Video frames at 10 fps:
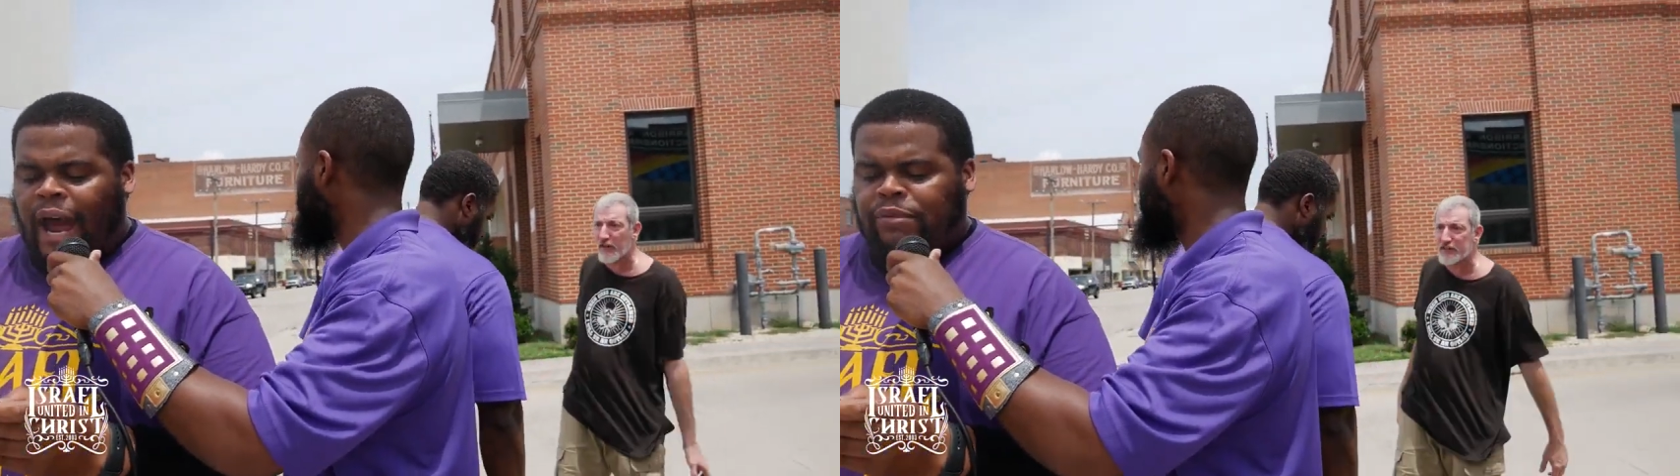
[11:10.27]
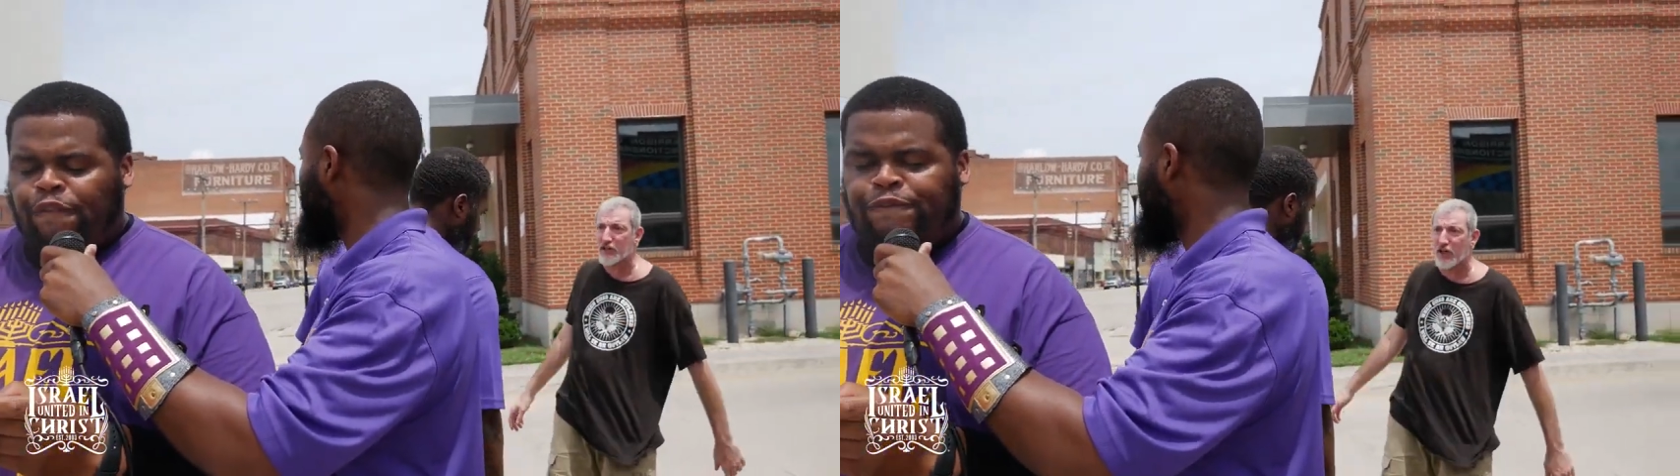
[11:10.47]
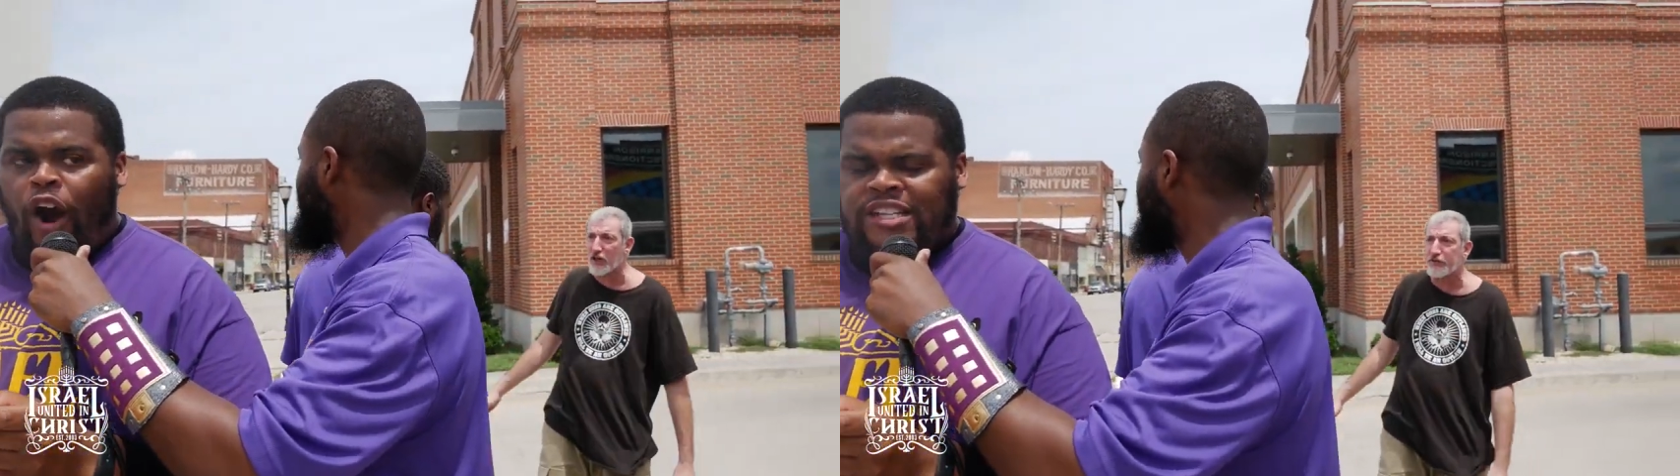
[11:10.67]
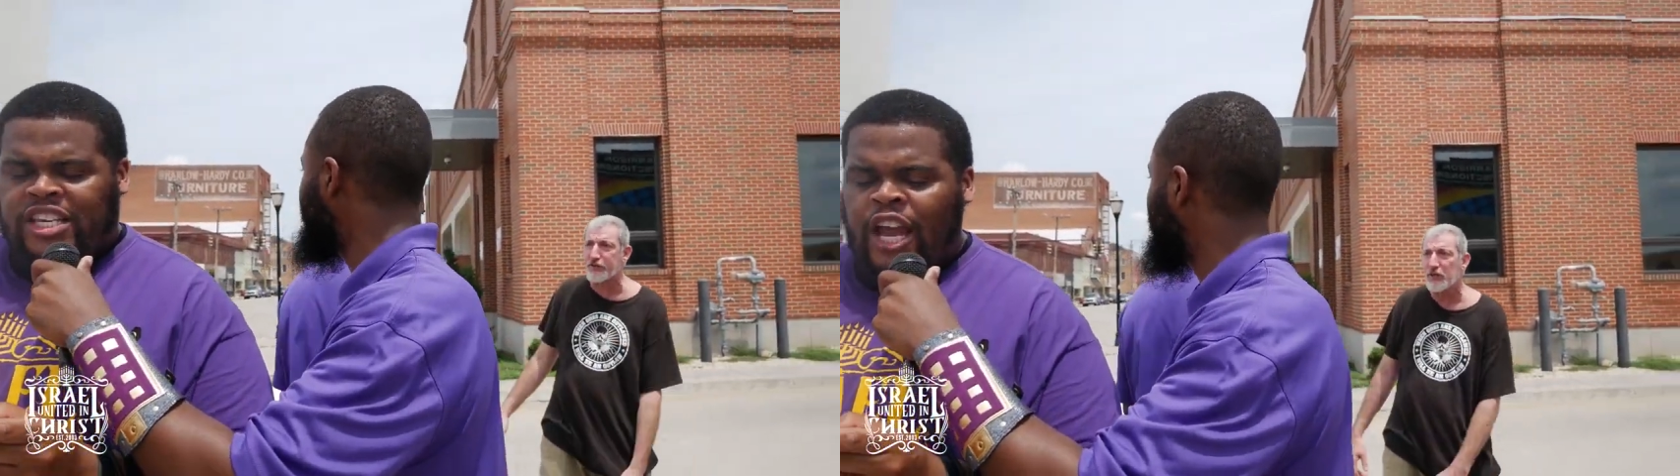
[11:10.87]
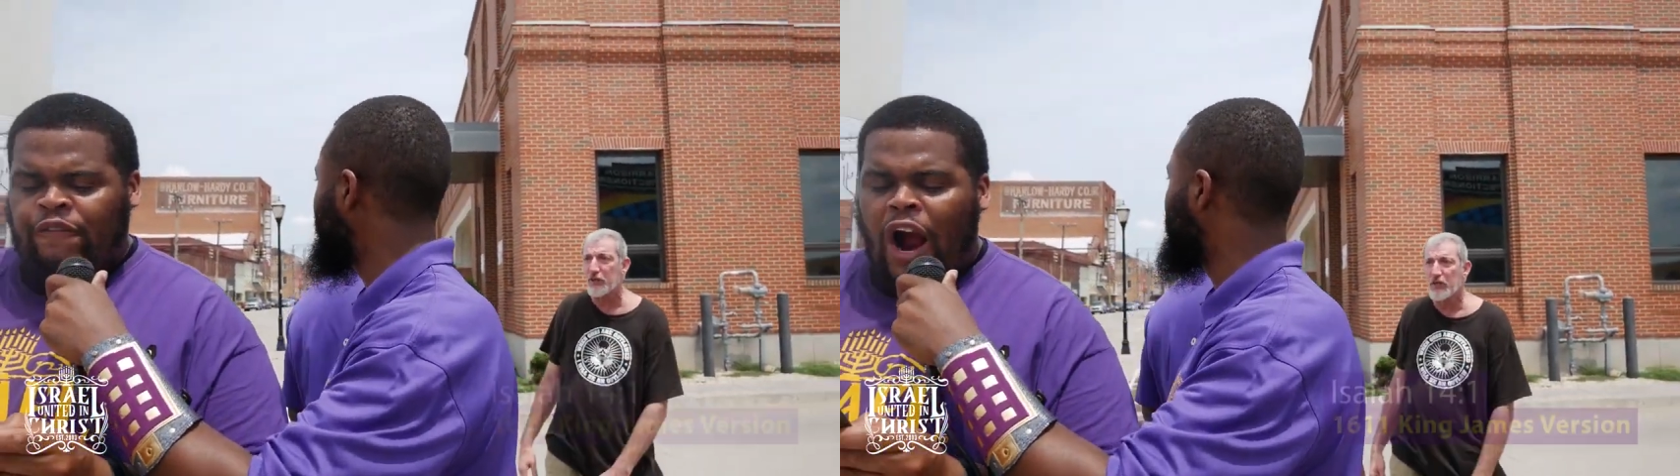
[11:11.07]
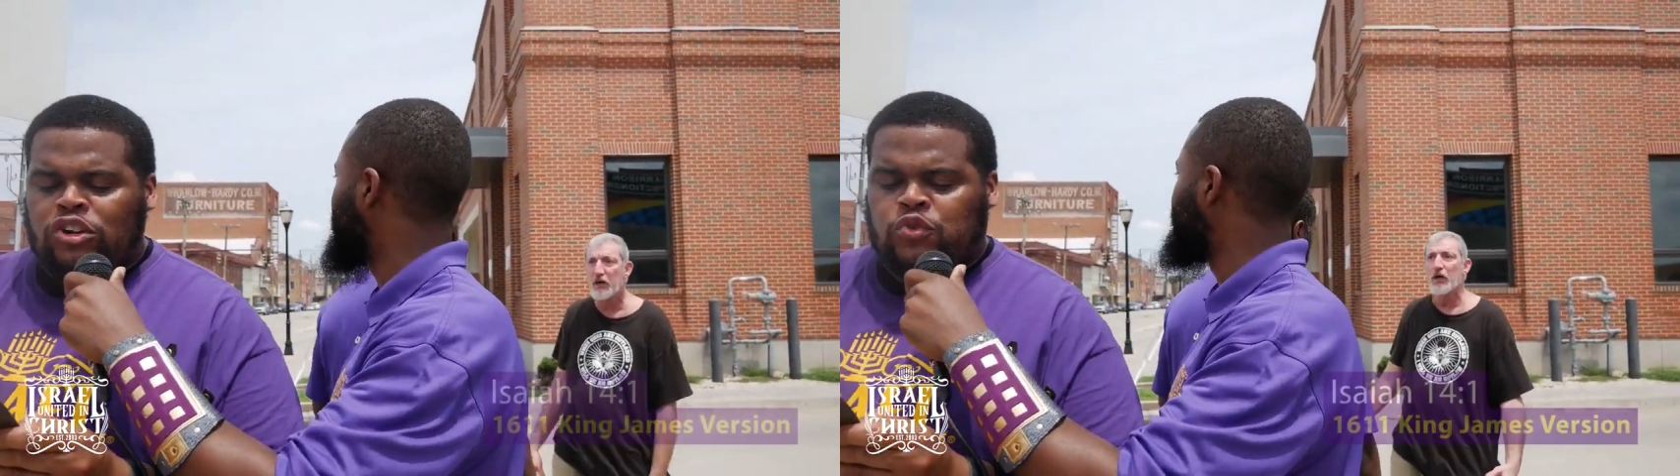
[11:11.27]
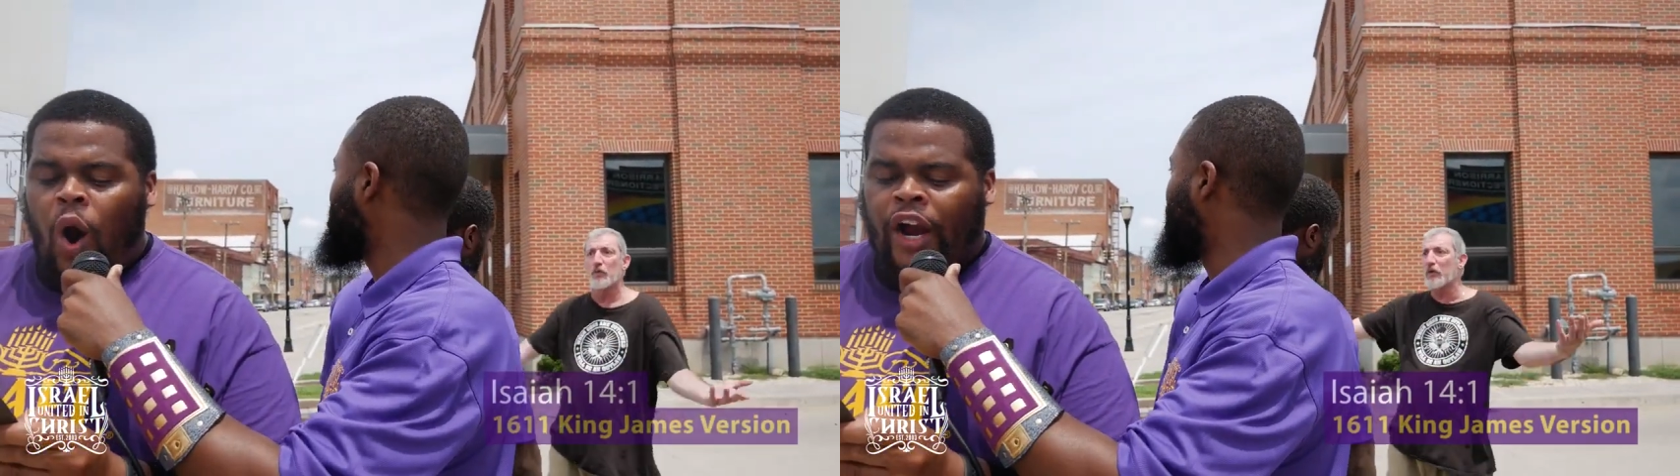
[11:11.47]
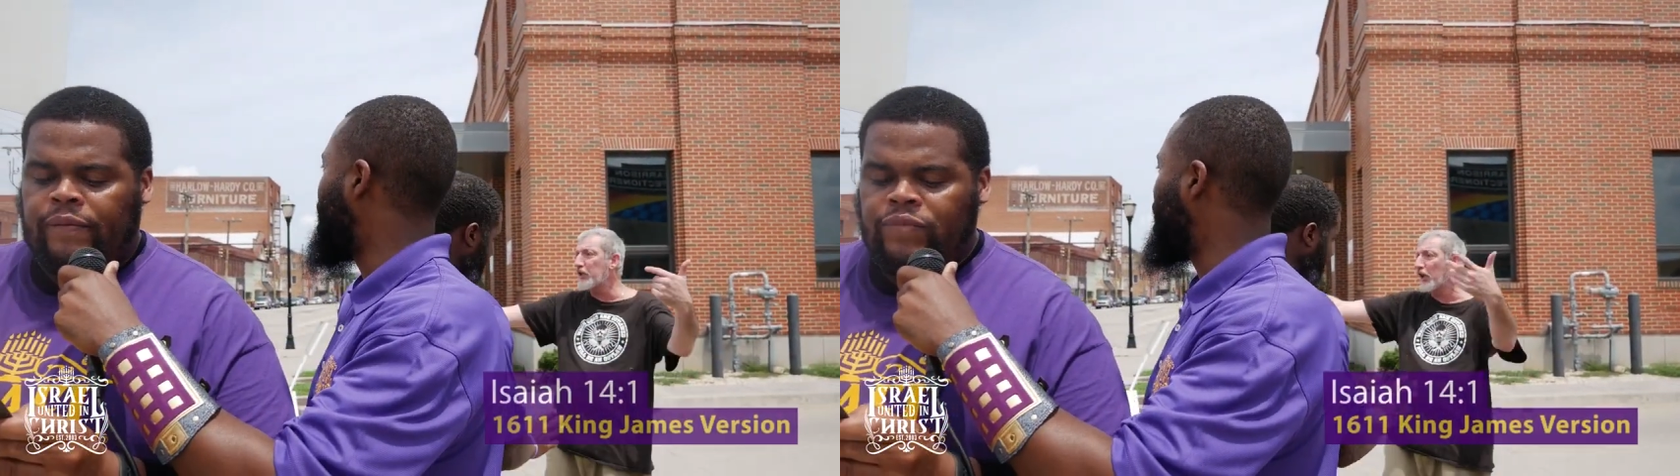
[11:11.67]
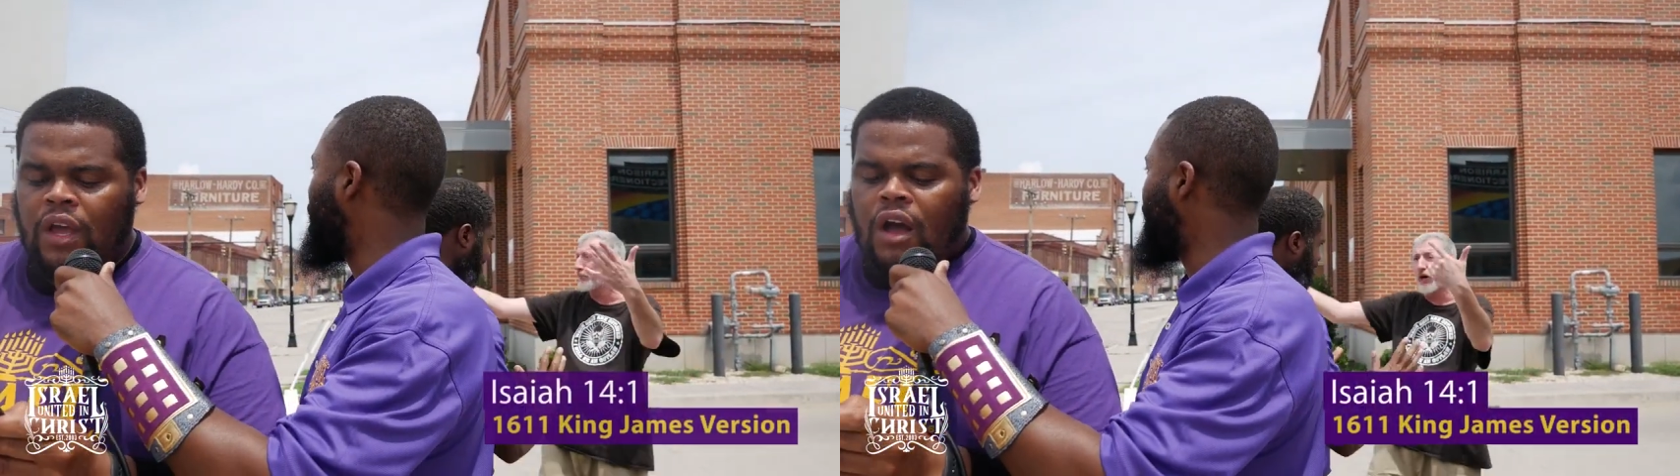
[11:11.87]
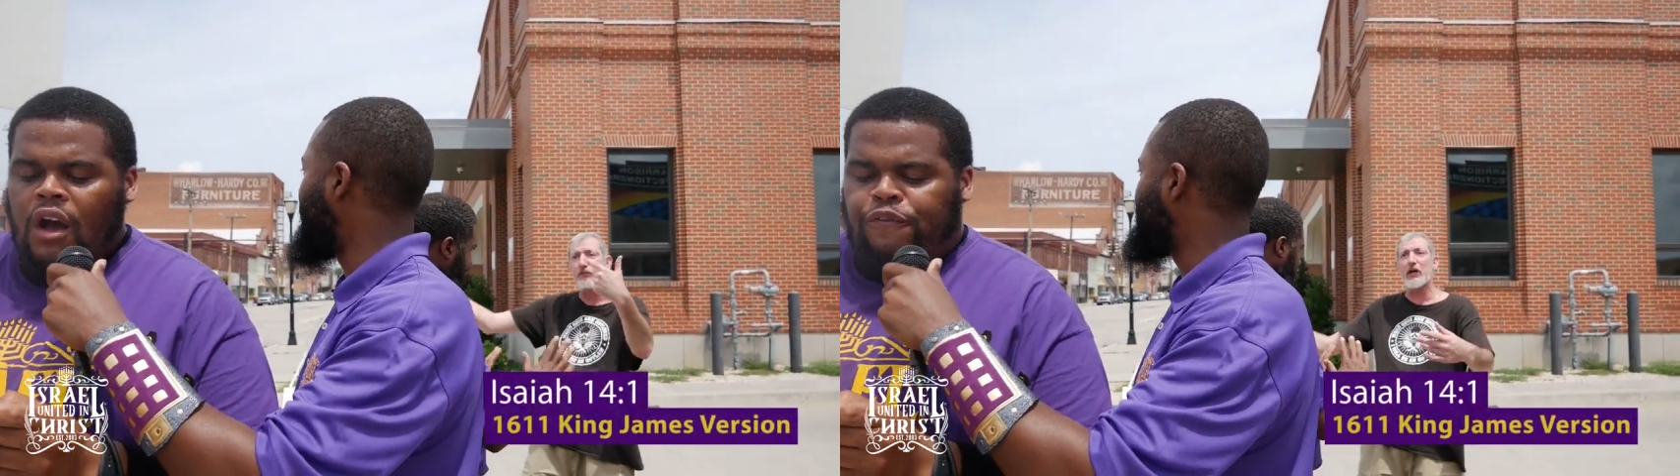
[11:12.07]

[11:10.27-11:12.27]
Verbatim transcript: chapter fourteen verse one. Uh-huh.